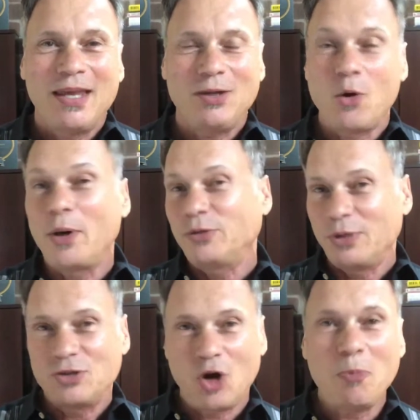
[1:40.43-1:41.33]
You're going
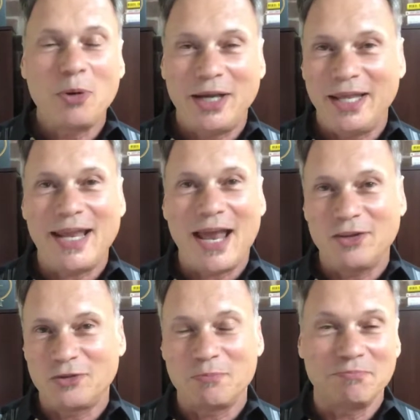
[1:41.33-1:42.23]
to interpret it
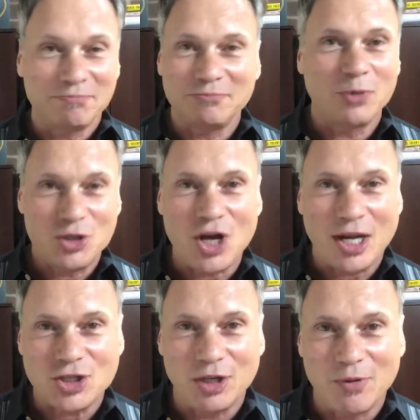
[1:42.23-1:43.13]
as
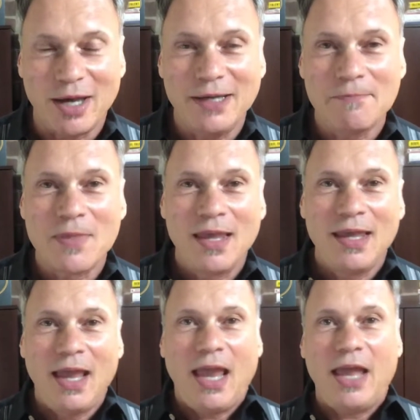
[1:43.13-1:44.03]
rejection, right?
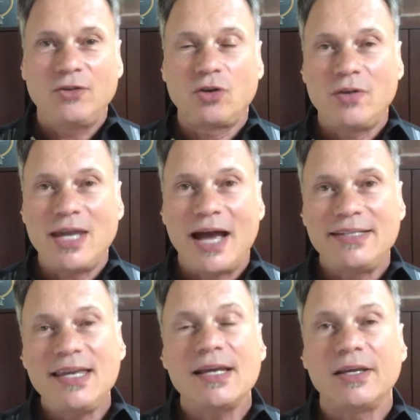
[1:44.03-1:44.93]
And so the
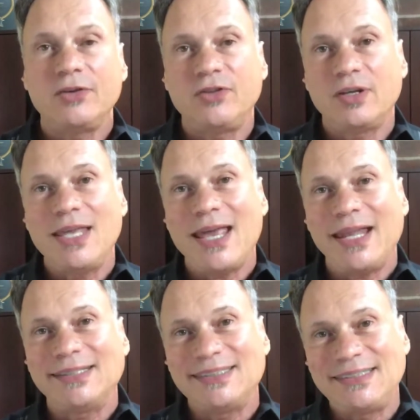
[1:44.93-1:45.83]
idea is to get
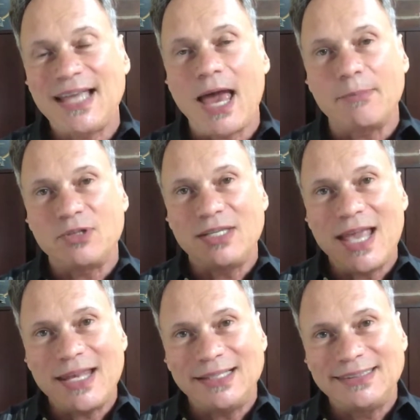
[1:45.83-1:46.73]
in step, to
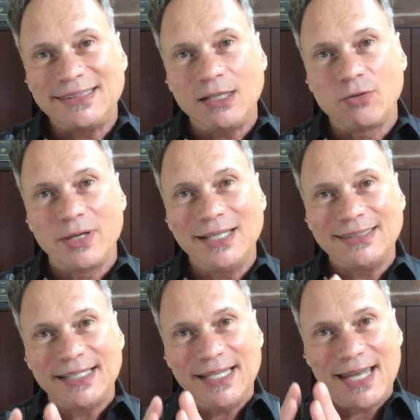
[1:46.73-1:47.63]
get in
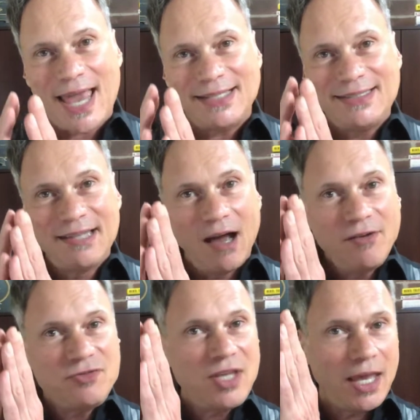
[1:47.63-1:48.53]
synchronicity and
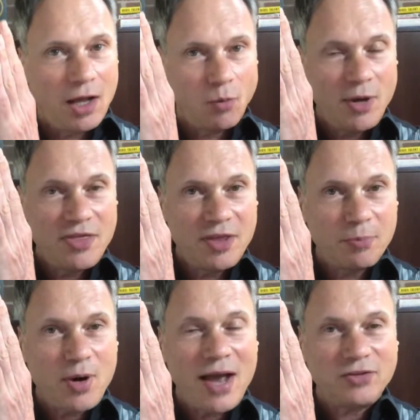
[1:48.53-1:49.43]
dovetail with the
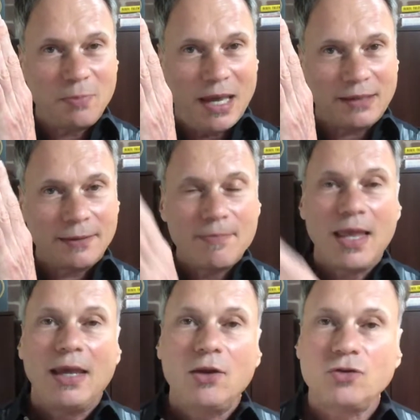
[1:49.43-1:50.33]
prospect
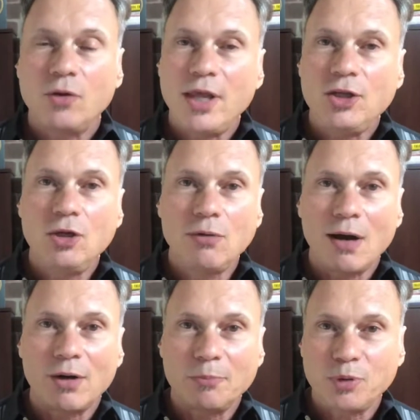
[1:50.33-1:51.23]
so that you
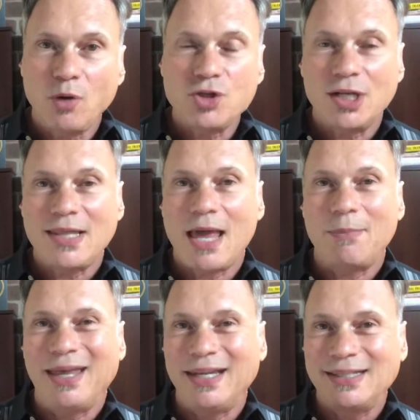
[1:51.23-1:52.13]
are approaching
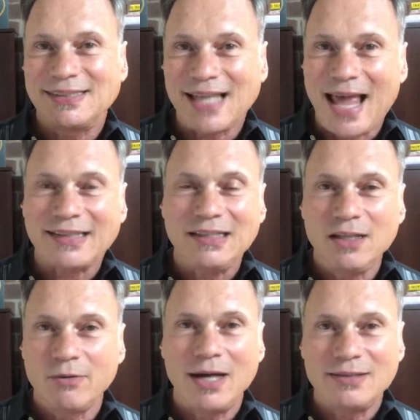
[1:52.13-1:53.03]
them at exactly
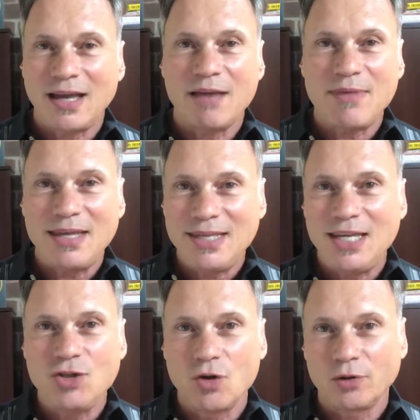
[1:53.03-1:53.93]
the right time they
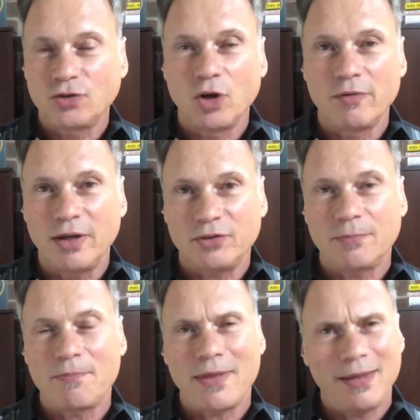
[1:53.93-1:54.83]
need your
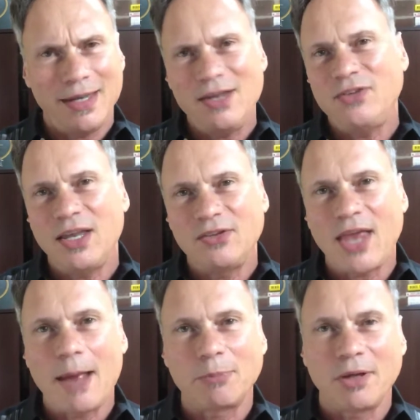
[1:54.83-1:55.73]
service. An easy
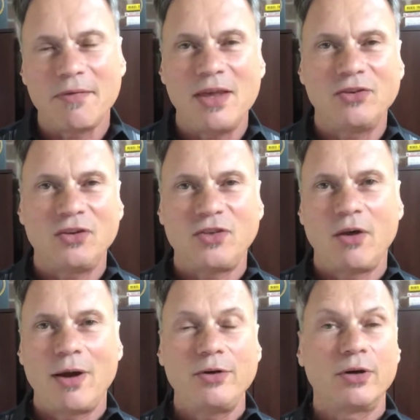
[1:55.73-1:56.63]
example of this is
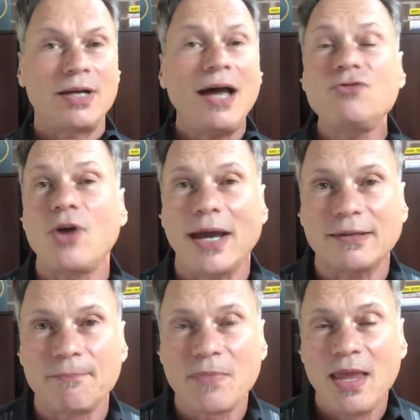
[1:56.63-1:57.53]
they're under
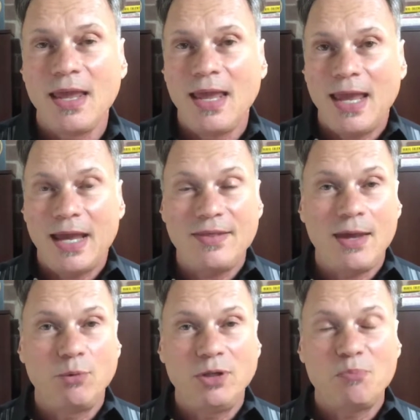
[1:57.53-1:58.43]
contract and
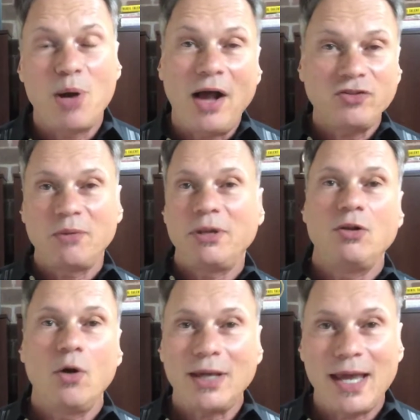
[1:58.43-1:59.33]
they wouldn't possibly
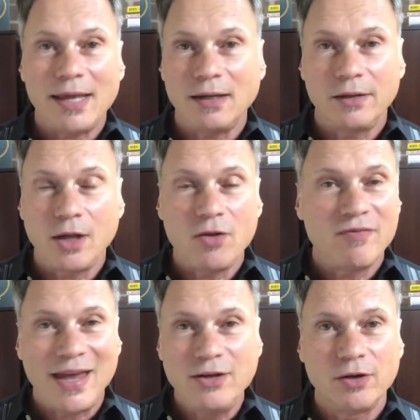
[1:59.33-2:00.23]
look at another
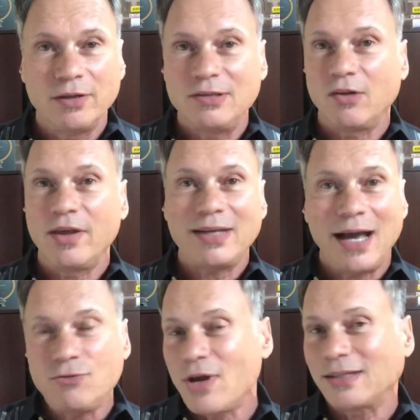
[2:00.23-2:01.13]
vendor until the
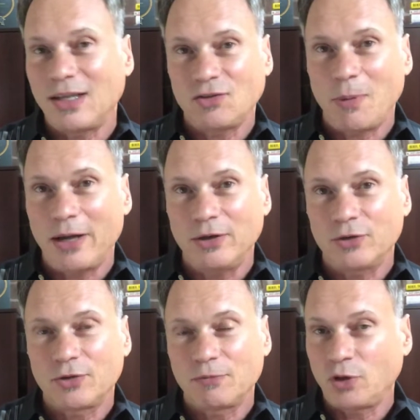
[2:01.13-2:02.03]
contract expires.